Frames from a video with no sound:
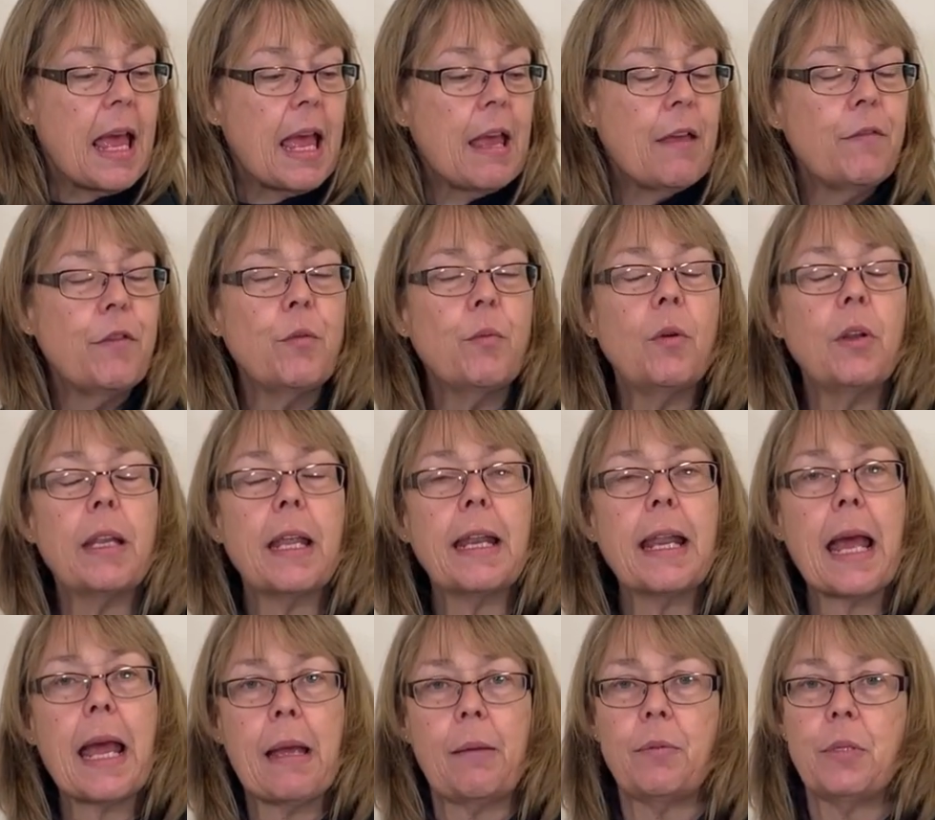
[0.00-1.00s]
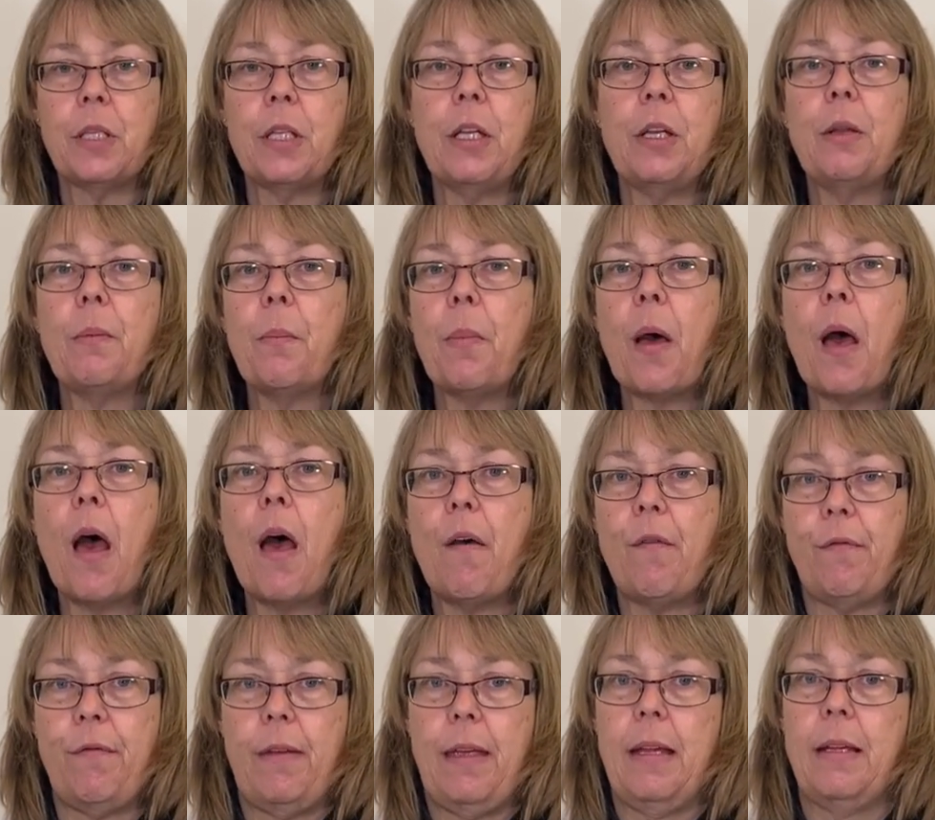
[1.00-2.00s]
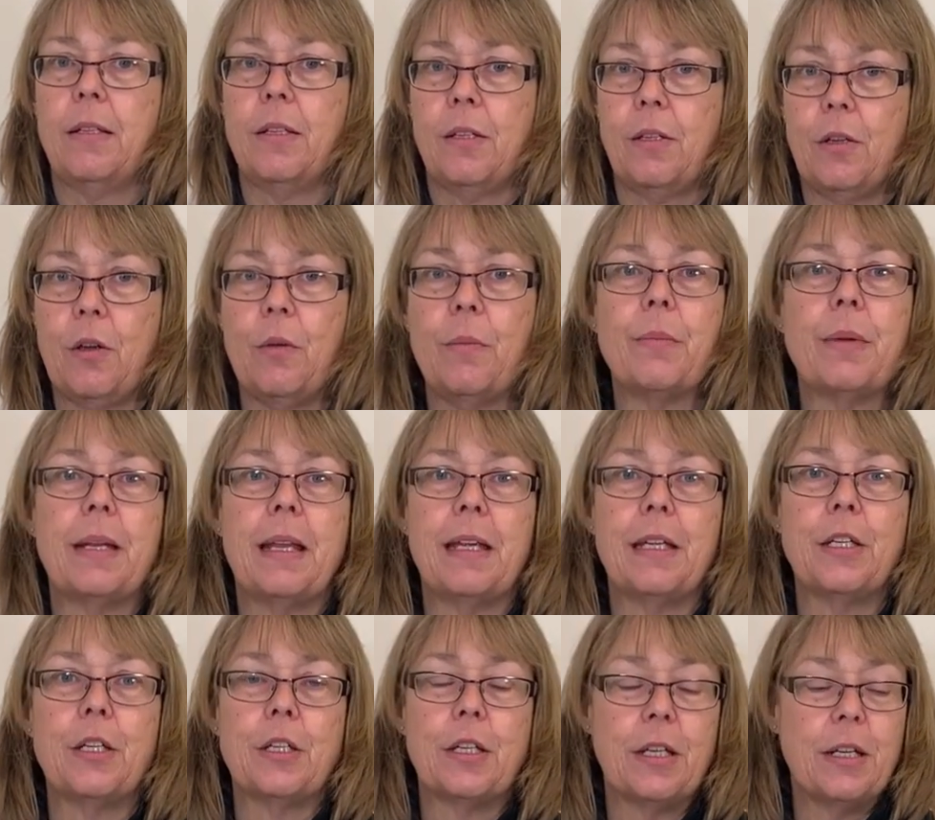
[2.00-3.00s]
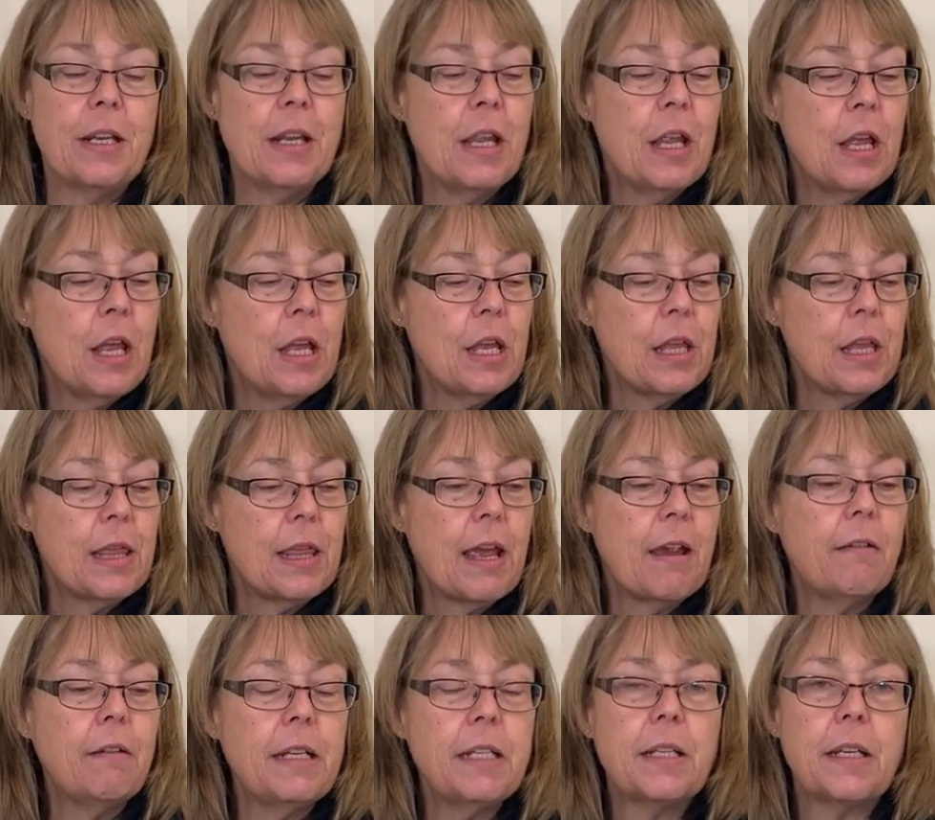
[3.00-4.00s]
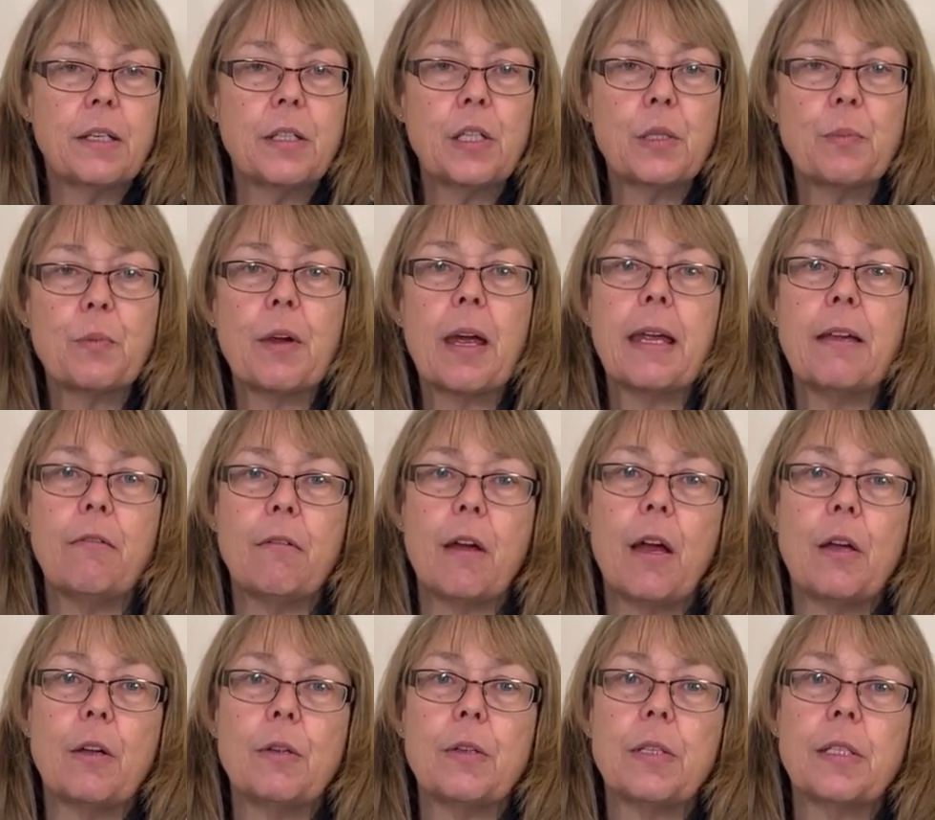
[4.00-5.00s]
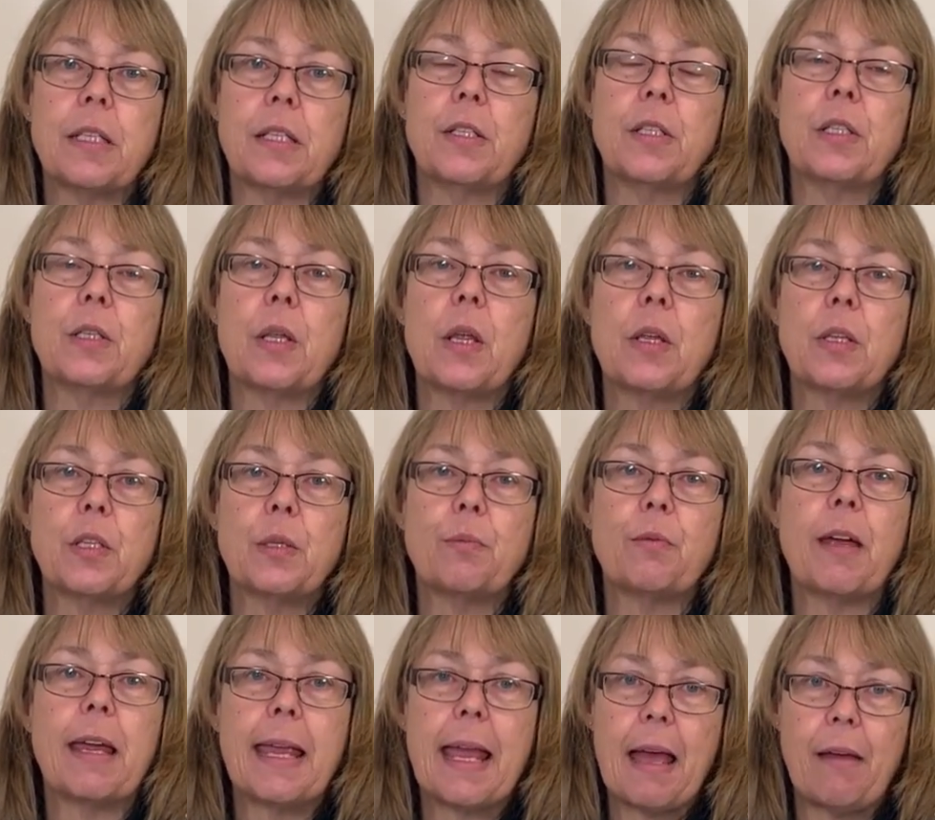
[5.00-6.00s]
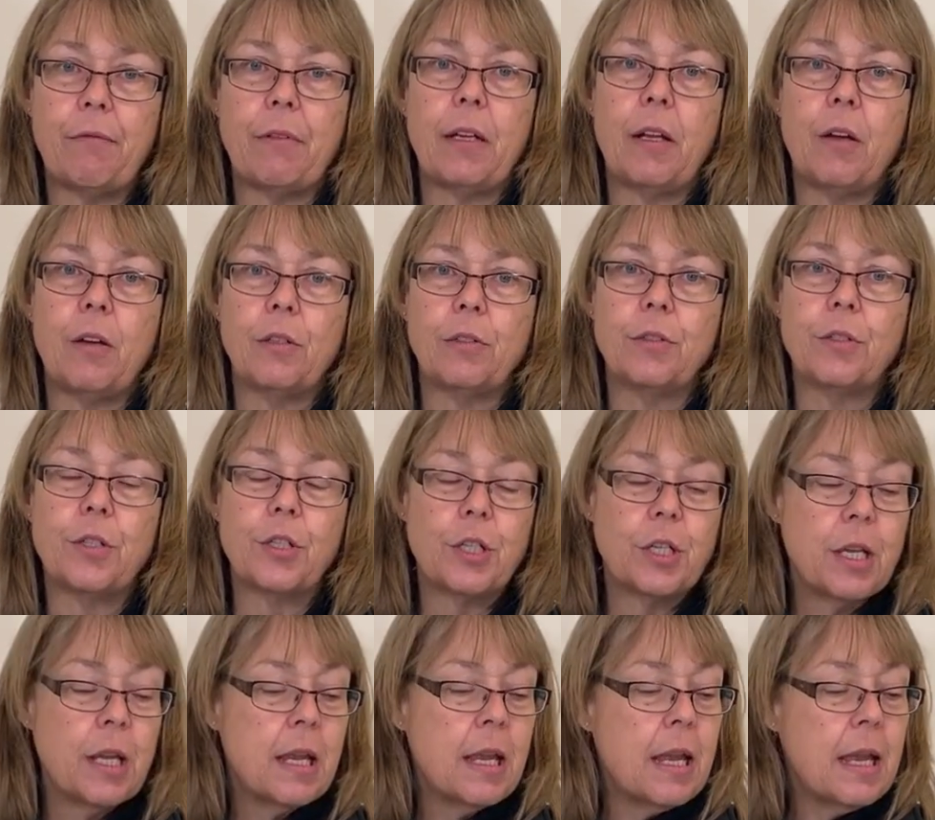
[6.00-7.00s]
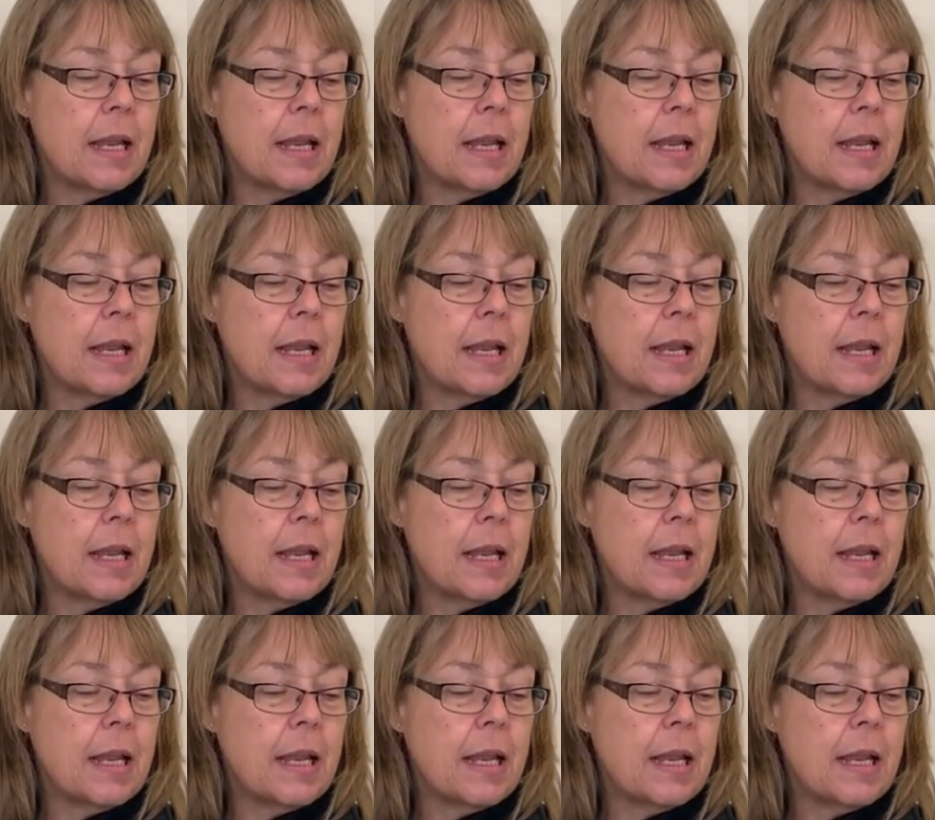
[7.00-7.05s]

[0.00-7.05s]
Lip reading: If you want an absolute perfect combination, there is a spray rose that's spray Avalanche.